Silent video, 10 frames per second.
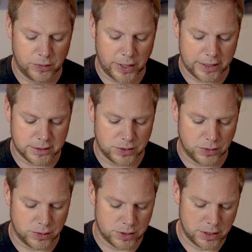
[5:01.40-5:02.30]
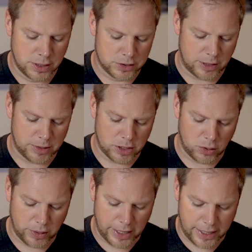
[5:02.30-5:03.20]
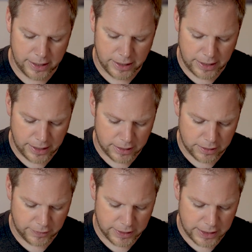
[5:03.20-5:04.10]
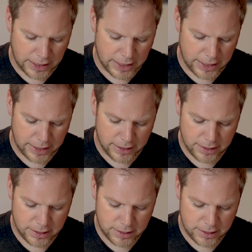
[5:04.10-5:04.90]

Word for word: of you guys to do. So I'm going to go ahead and click on